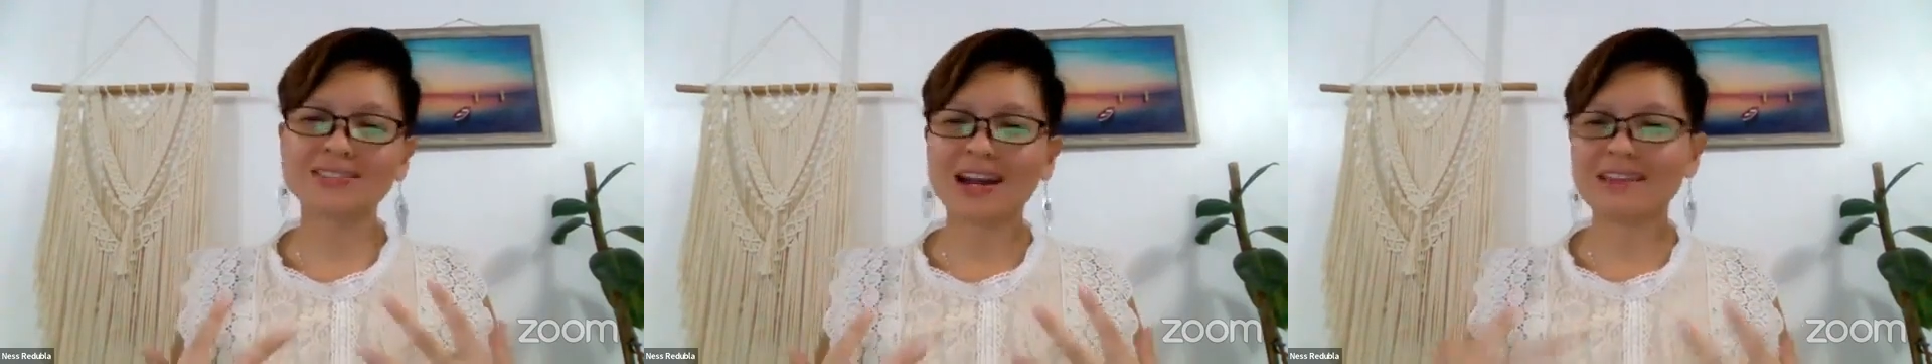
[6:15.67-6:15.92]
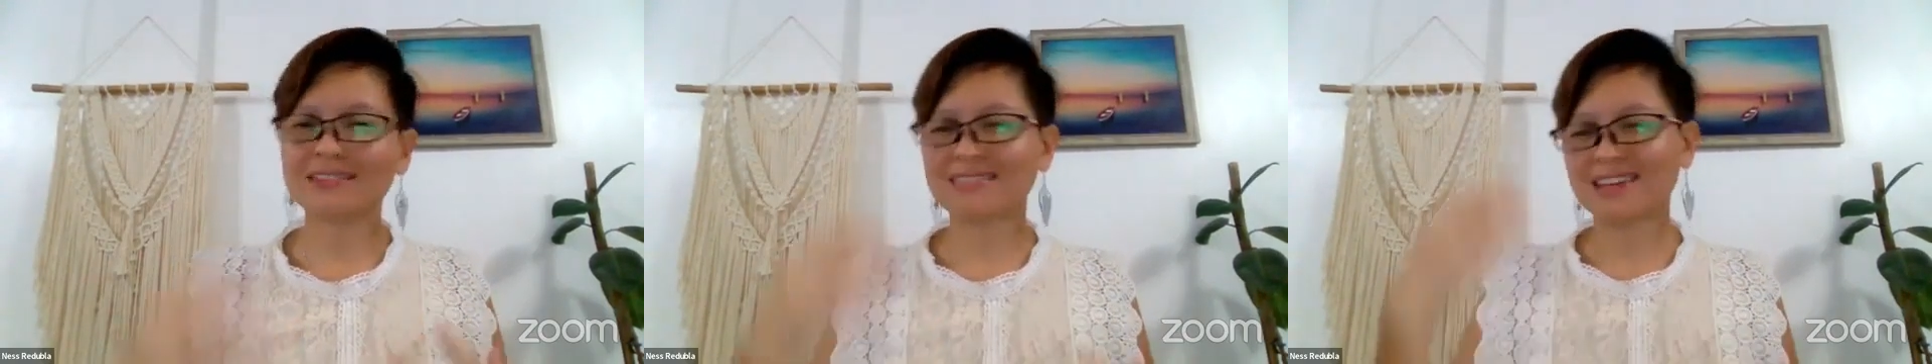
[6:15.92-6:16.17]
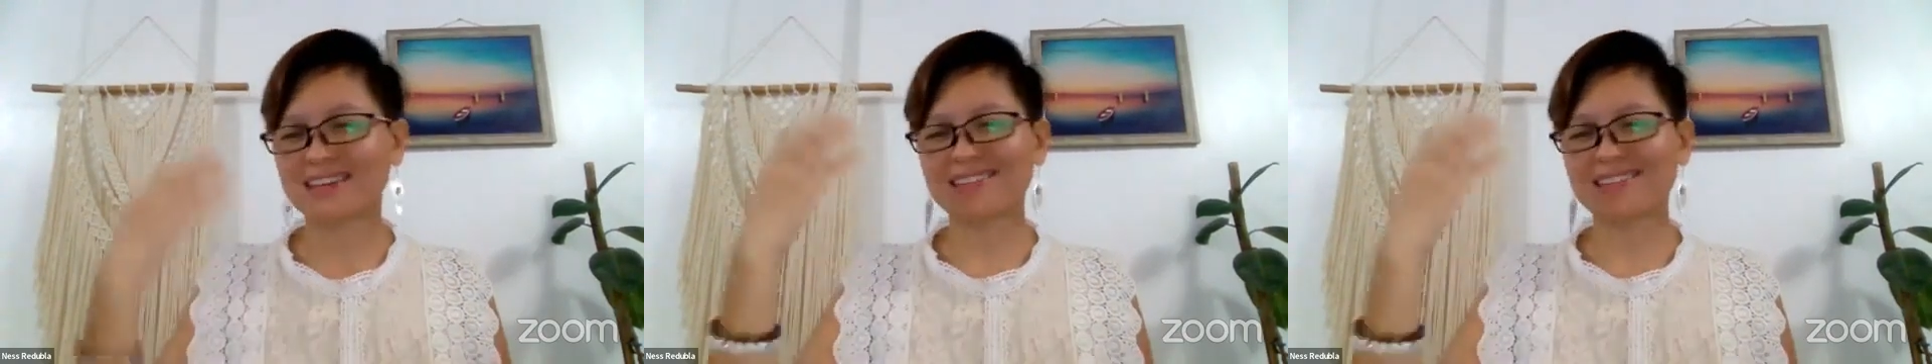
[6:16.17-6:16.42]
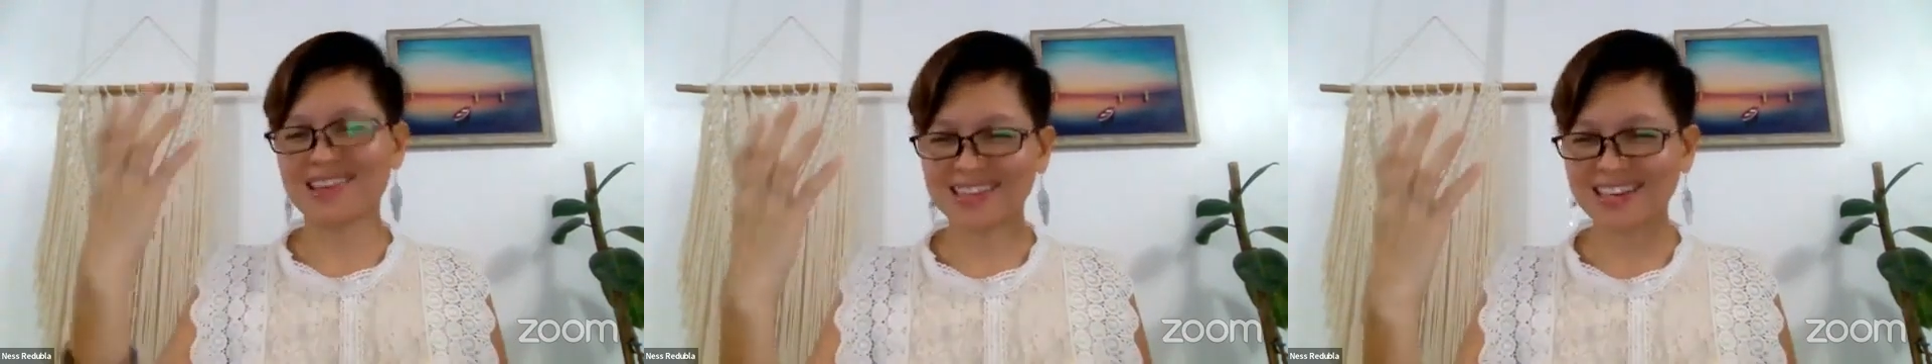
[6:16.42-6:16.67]
rather than
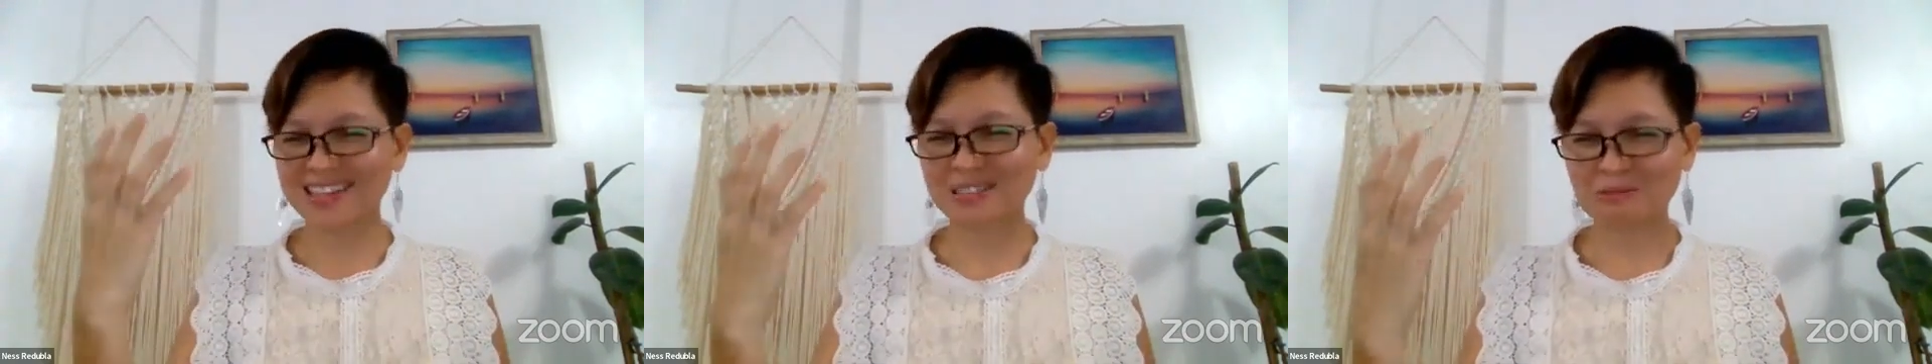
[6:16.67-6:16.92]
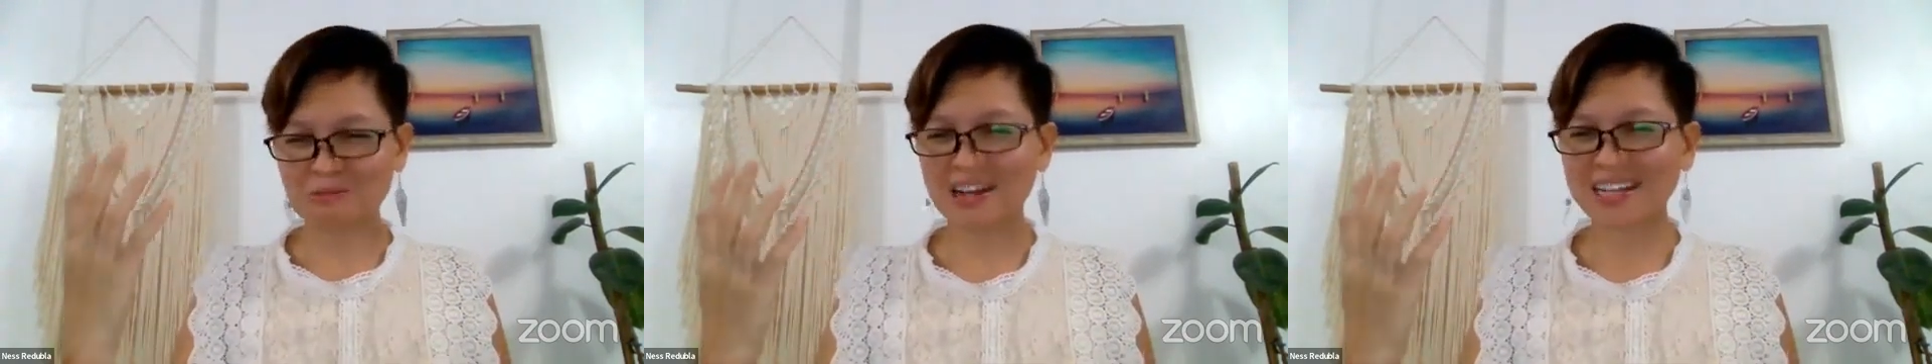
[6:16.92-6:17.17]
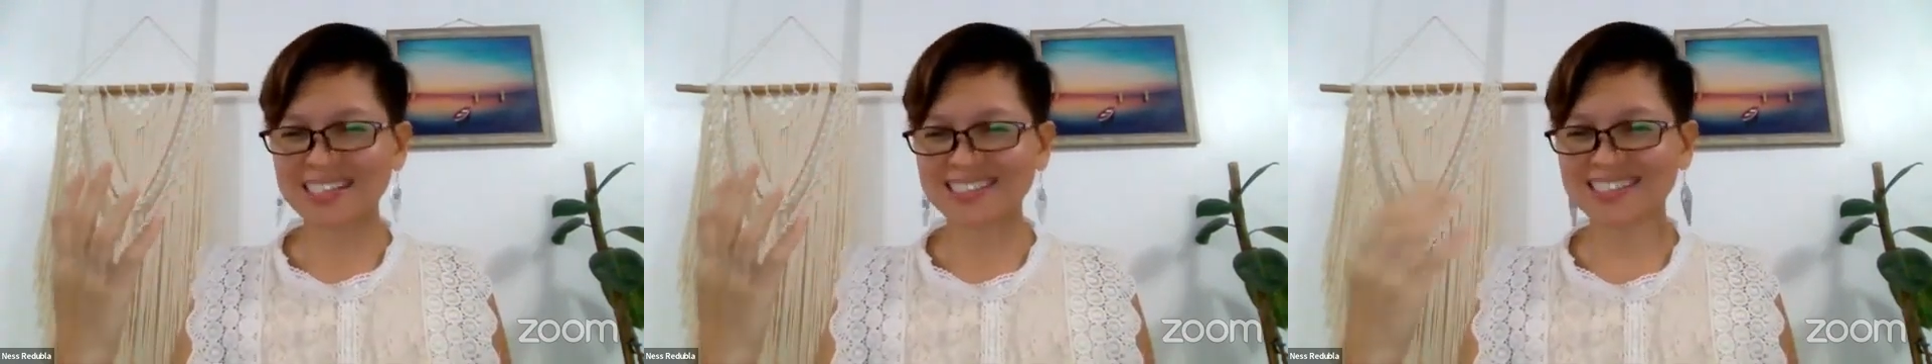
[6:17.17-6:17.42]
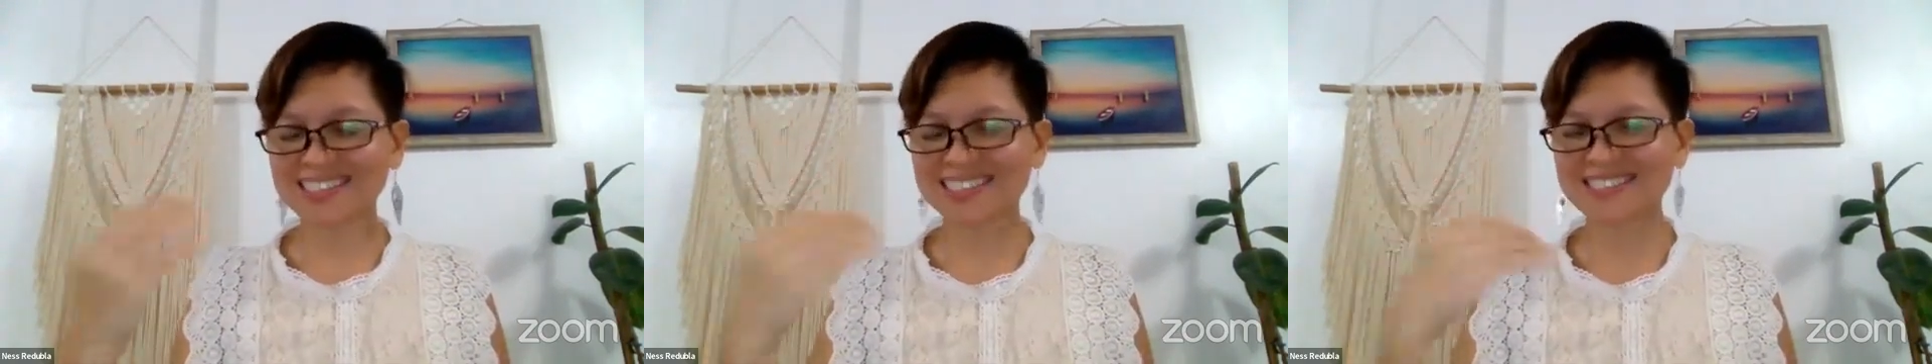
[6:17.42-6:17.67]
thinking too
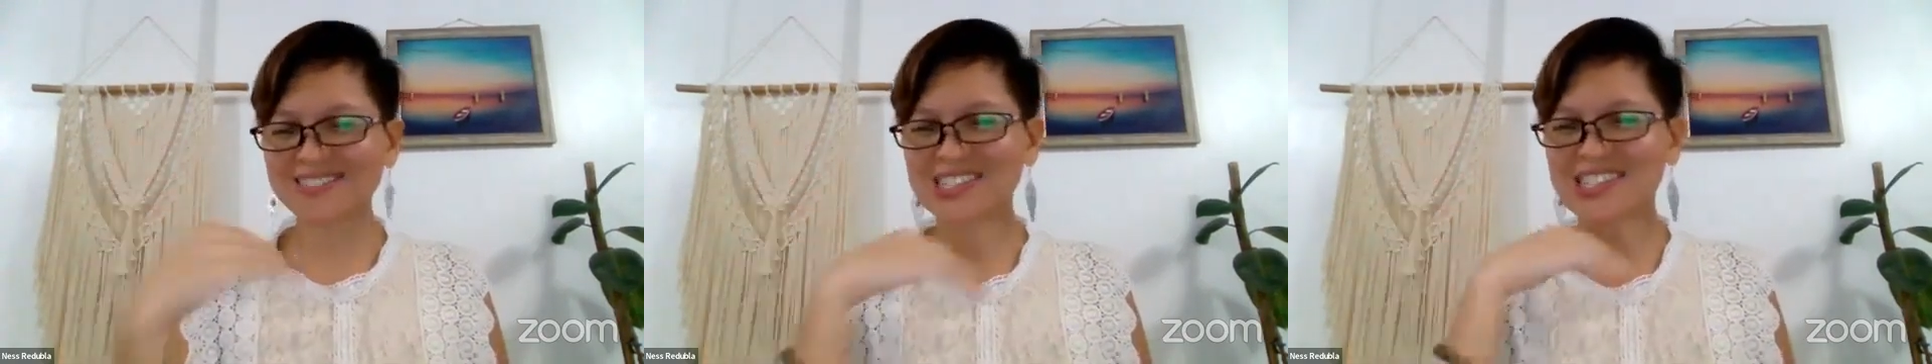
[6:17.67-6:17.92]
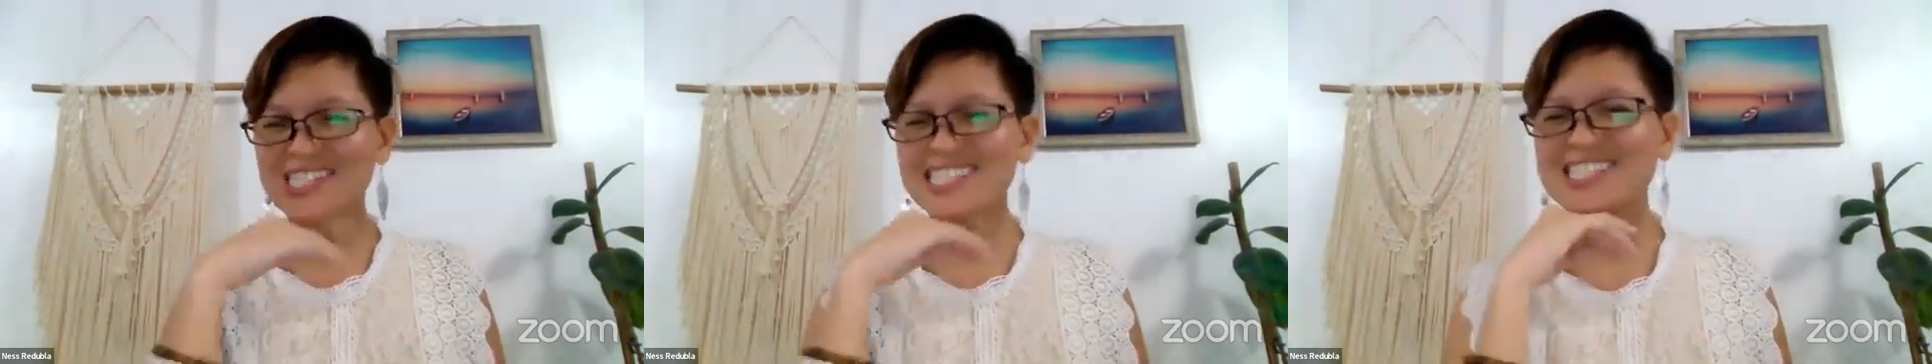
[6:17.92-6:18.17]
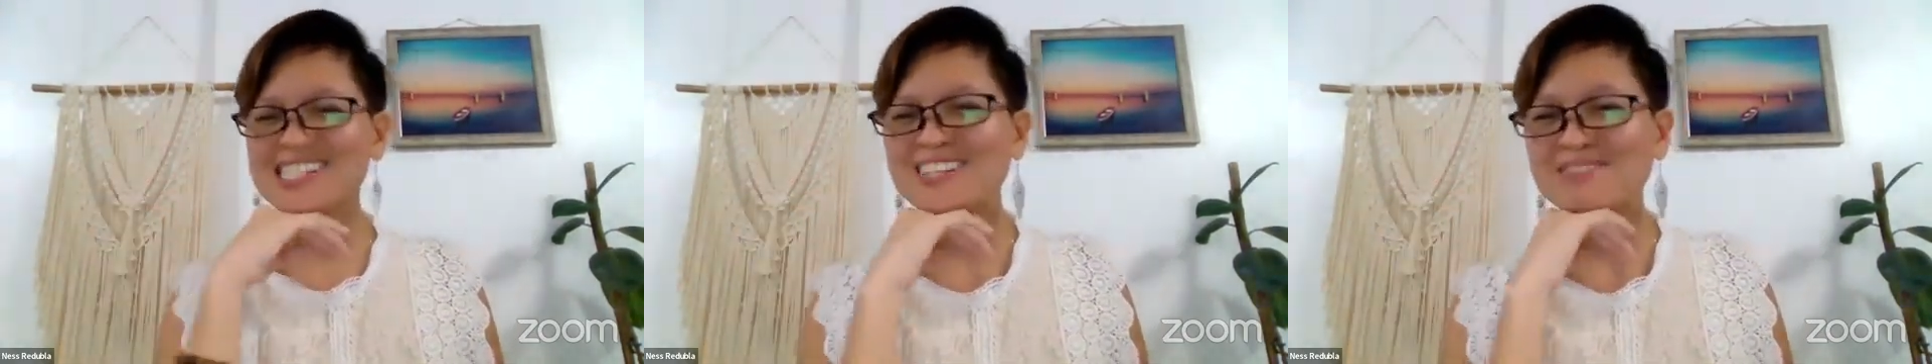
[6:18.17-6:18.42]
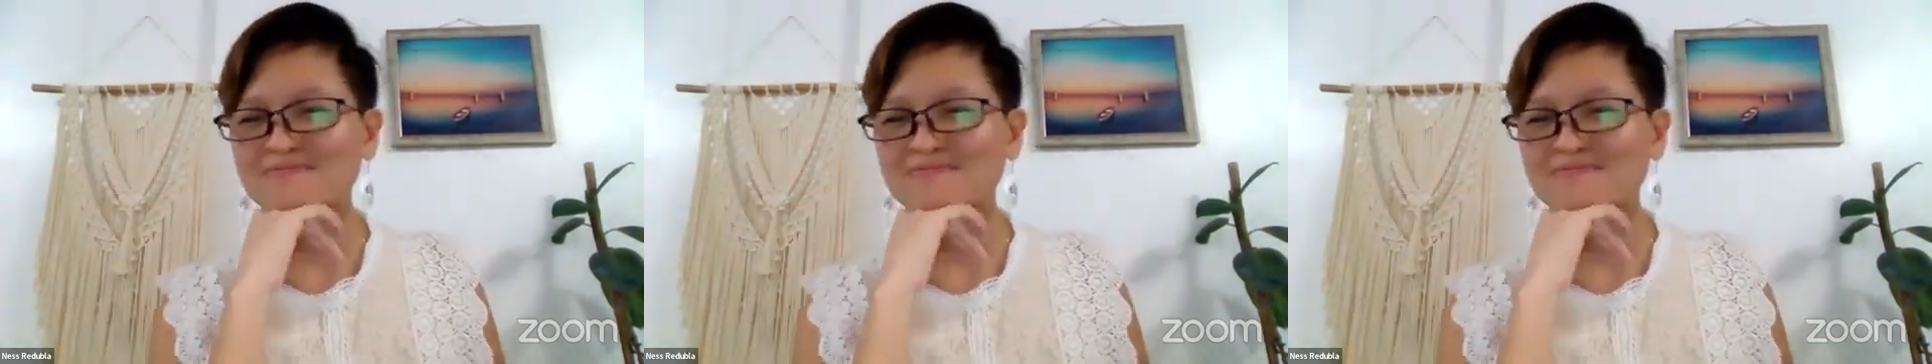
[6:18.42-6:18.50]
much, which is,